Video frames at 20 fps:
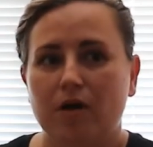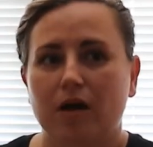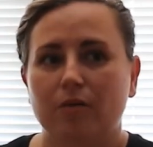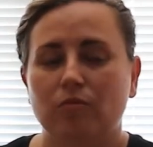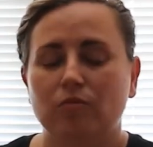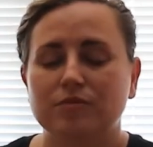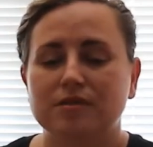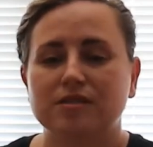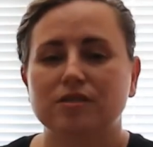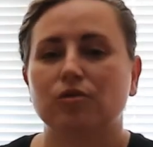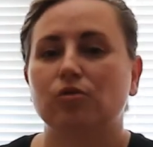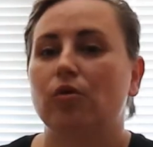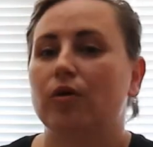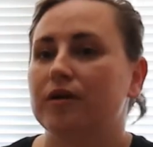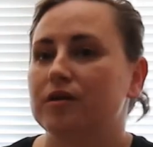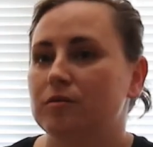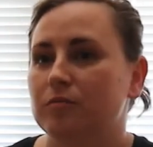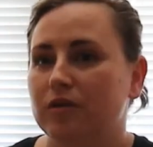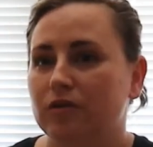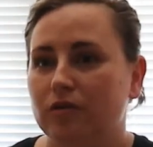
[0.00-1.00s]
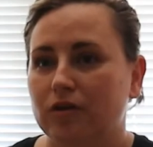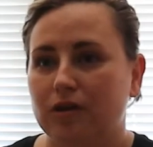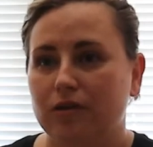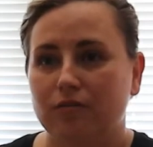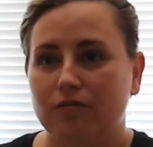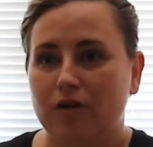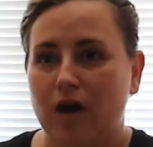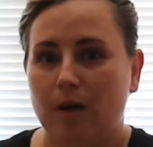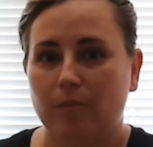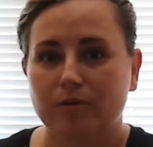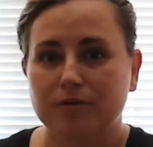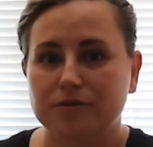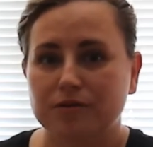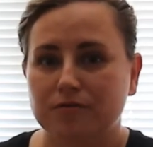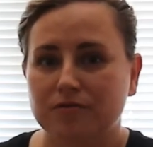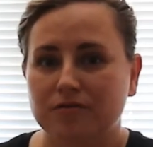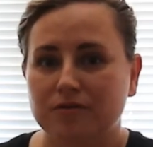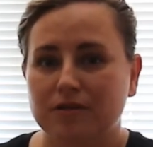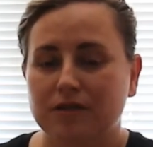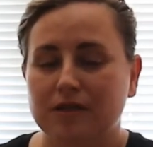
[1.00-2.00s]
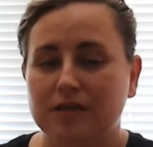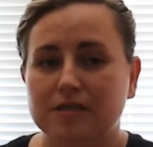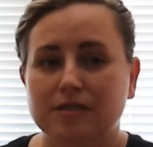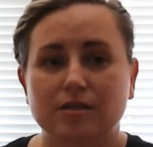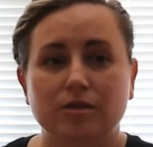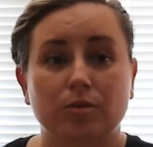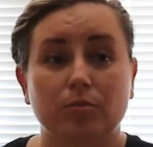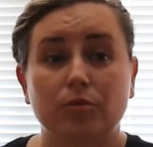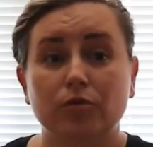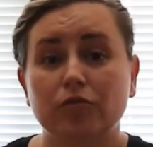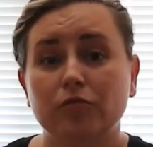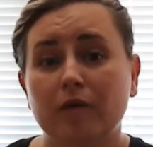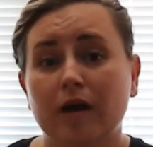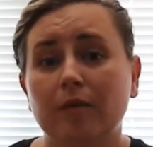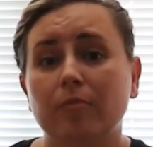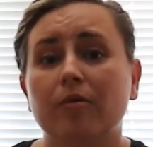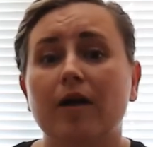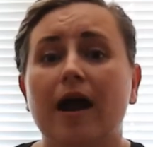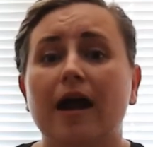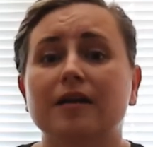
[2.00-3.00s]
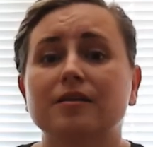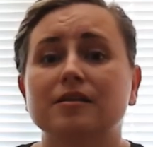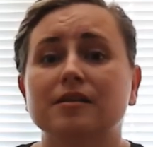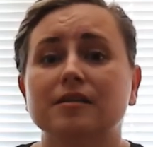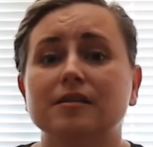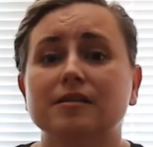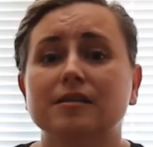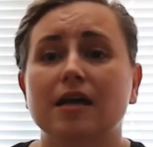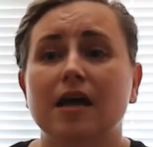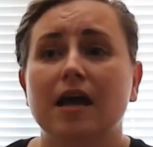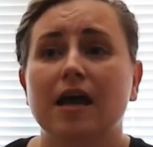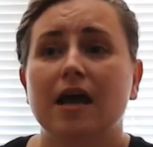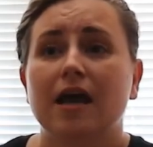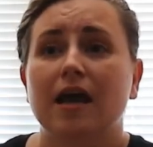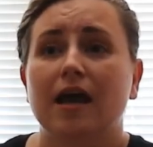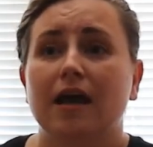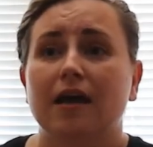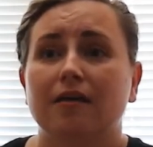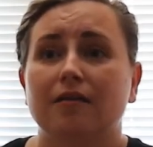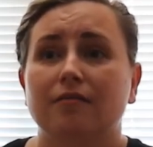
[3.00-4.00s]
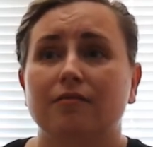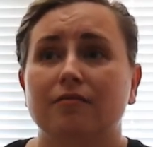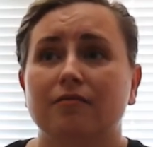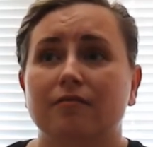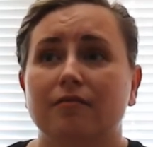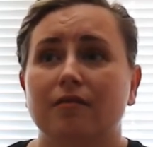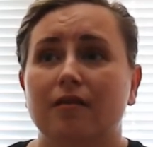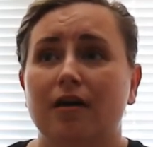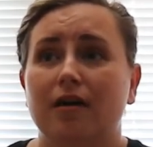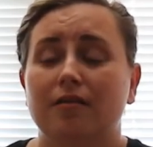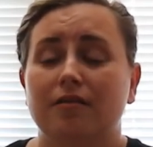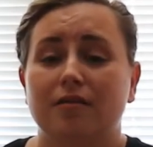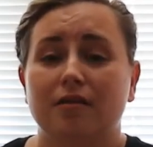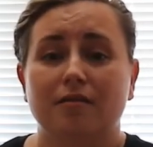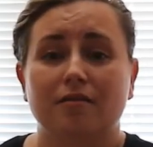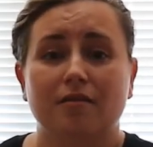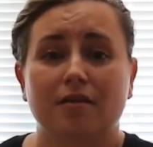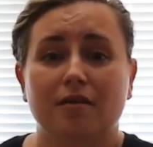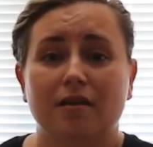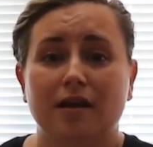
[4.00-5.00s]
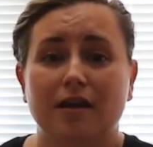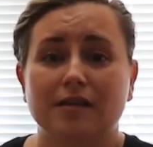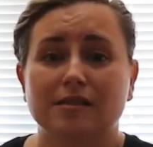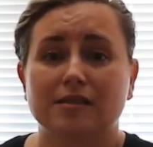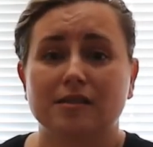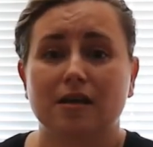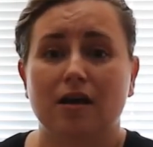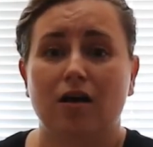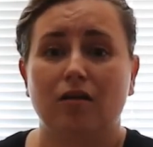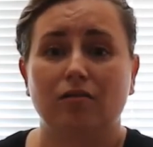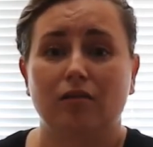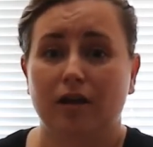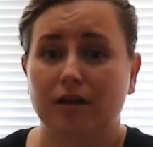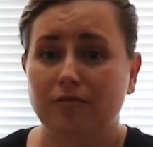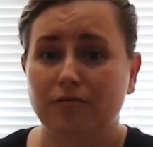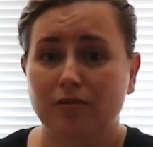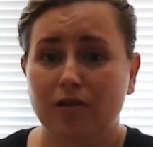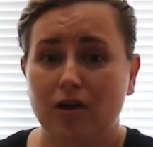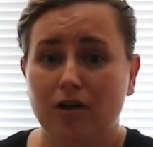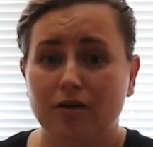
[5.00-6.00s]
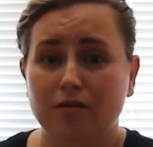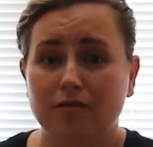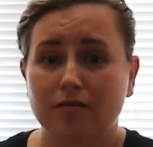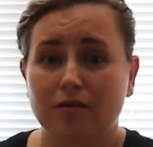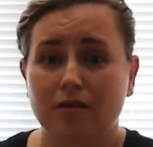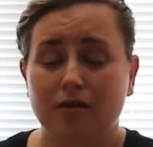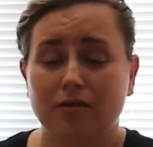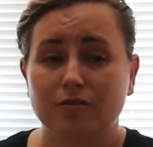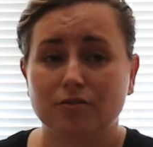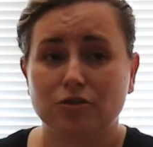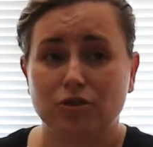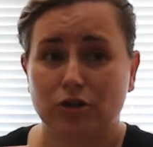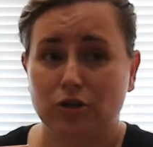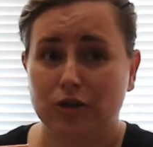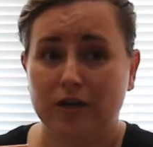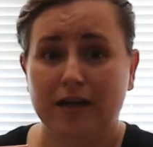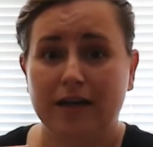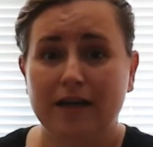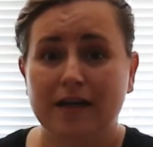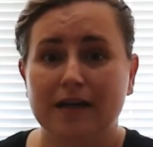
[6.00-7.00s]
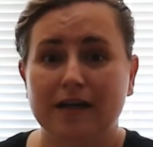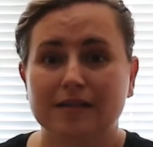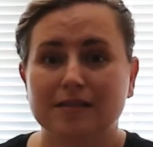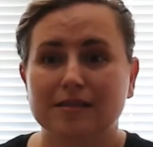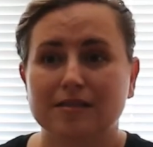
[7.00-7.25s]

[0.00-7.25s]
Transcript: I'm still going to be looking for opportunities to improve my practice, and I think that it's a lifelong journey.